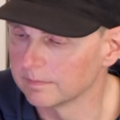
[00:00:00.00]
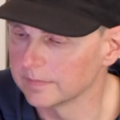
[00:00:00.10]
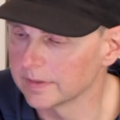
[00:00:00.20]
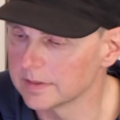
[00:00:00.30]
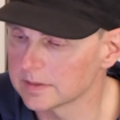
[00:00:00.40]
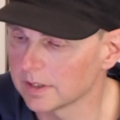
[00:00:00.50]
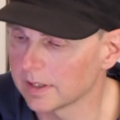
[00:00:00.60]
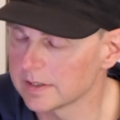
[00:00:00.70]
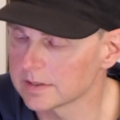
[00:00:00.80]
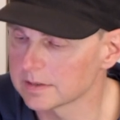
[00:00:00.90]
In this
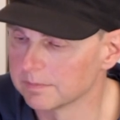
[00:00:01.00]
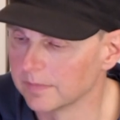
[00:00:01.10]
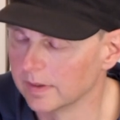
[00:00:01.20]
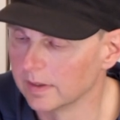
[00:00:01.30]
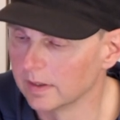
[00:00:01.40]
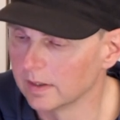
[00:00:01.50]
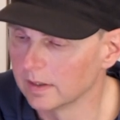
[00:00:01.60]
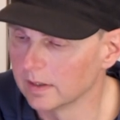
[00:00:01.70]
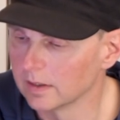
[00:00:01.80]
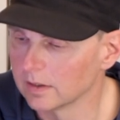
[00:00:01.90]
case,
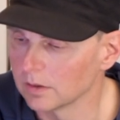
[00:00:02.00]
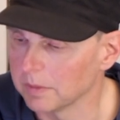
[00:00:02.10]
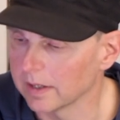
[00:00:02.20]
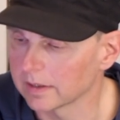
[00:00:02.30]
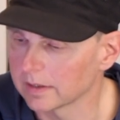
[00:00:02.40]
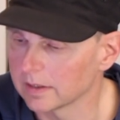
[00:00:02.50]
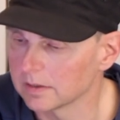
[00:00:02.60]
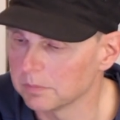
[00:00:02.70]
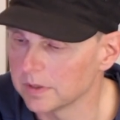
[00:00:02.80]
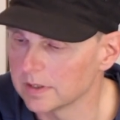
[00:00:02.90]
the back
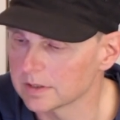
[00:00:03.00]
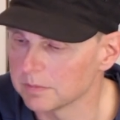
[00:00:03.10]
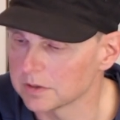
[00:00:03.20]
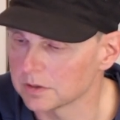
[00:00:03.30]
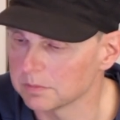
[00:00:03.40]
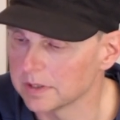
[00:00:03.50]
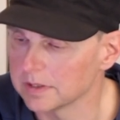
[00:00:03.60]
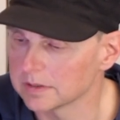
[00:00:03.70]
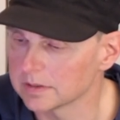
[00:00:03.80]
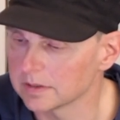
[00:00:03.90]
end piece
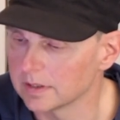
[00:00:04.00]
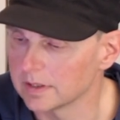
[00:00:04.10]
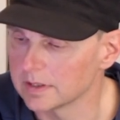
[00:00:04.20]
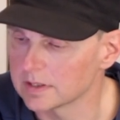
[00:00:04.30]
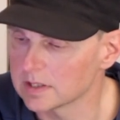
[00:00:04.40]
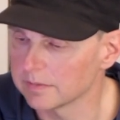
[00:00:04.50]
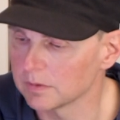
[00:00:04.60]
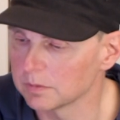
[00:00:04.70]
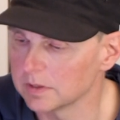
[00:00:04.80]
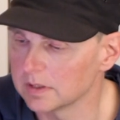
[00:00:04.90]
measurement is
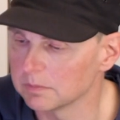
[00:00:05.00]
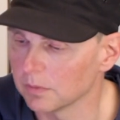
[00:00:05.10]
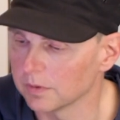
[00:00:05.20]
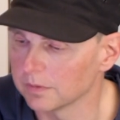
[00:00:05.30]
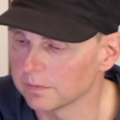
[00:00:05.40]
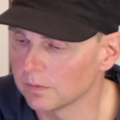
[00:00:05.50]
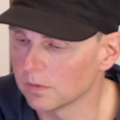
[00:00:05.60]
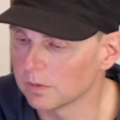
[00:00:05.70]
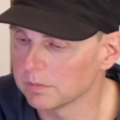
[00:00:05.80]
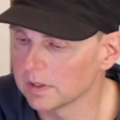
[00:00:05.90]

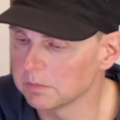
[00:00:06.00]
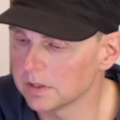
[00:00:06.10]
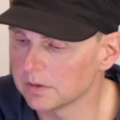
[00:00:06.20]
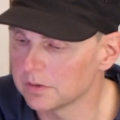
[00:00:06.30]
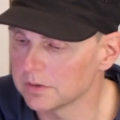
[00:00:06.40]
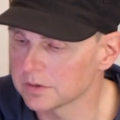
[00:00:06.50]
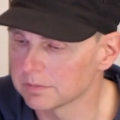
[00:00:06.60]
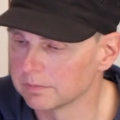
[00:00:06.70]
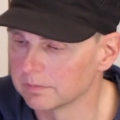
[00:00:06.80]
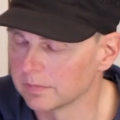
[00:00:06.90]
17.4
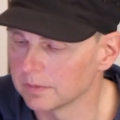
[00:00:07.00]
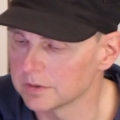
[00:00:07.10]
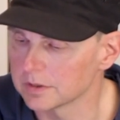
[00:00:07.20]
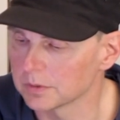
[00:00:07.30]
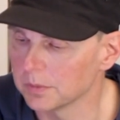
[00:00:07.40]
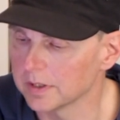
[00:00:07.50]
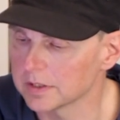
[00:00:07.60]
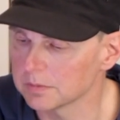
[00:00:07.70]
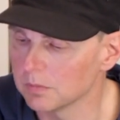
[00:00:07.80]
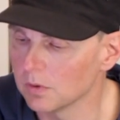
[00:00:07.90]
millimeters, which is
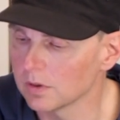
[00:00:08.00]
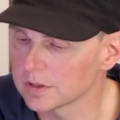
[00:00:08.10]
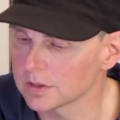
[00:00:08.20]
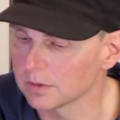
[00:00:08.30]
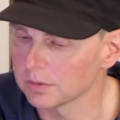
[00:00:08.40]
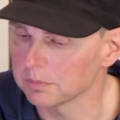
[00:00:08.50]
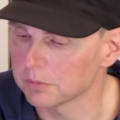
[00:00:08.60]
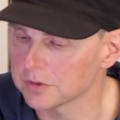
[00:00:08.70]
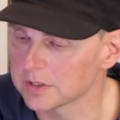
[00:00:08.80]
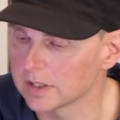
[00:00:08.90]
quite small, so the
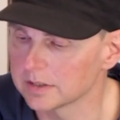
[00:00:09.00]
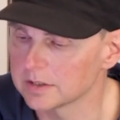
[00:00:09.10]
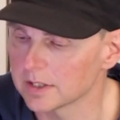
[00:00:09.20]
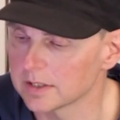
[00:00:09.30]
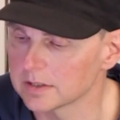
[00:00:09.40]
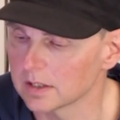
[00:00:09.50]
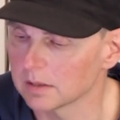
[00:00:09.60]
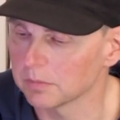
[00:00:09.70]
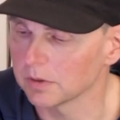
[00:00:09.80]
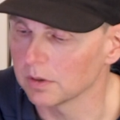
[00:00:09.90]
percentage ends
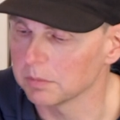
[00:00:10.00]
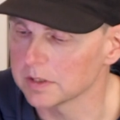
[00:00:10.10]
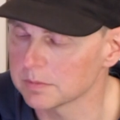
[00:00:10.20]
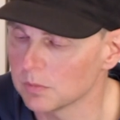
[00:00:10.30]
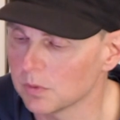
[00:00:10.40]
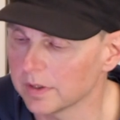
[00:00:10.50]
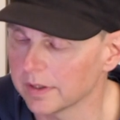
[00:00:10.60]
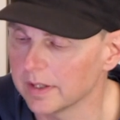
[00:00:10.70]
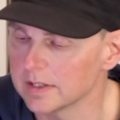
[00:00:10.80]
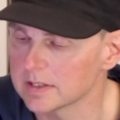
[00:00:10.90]
up a little bit smaller
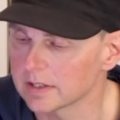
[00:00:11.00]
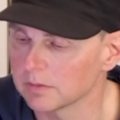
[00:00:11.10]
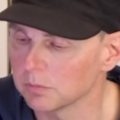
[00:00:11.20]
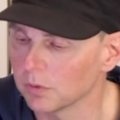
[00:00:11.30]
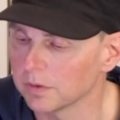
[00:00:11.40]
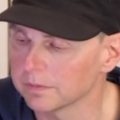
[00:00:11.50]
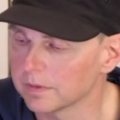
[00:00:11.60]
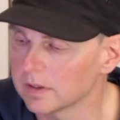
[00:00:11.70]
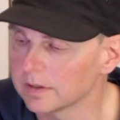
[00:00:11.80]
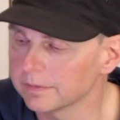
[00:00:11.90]
at
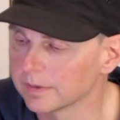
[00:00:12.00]
87.5.